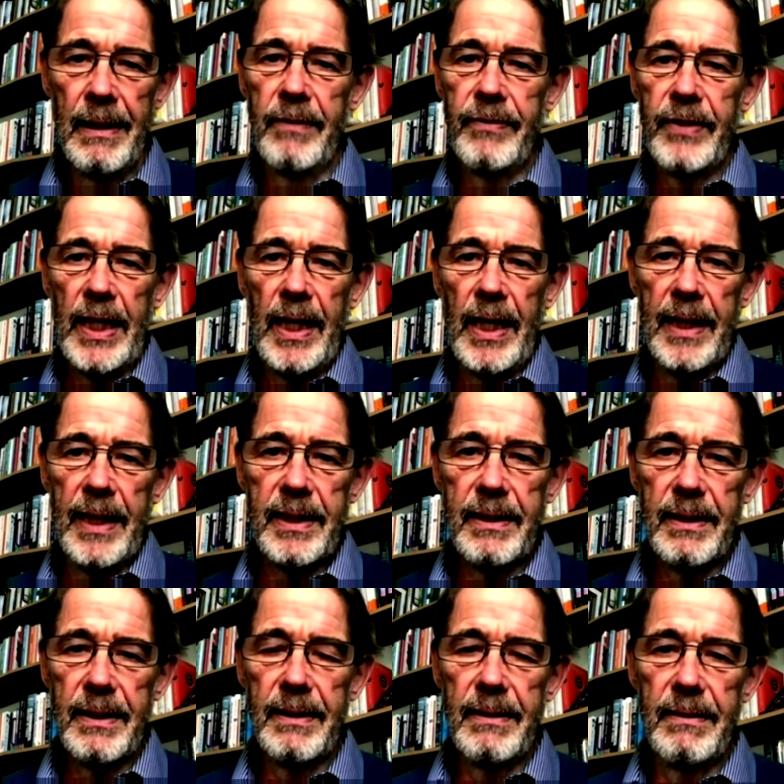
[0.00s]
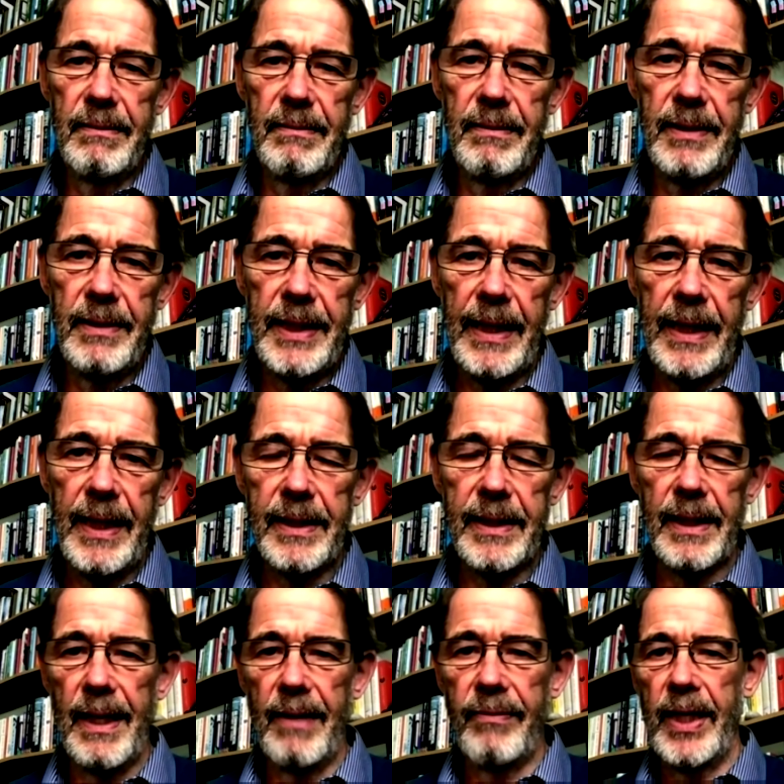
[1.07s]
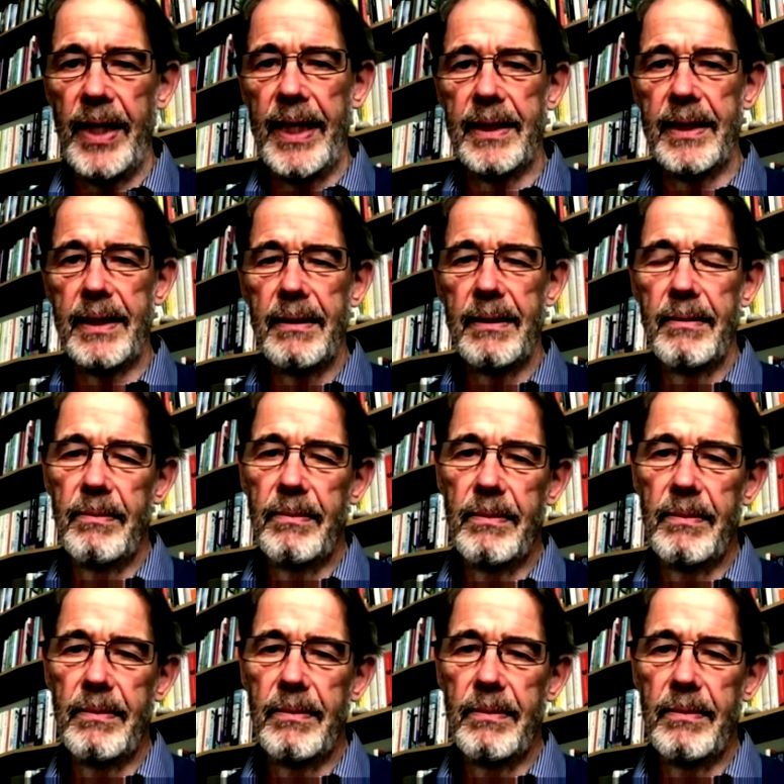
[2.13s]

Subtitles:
Over the last 10 years, 11 years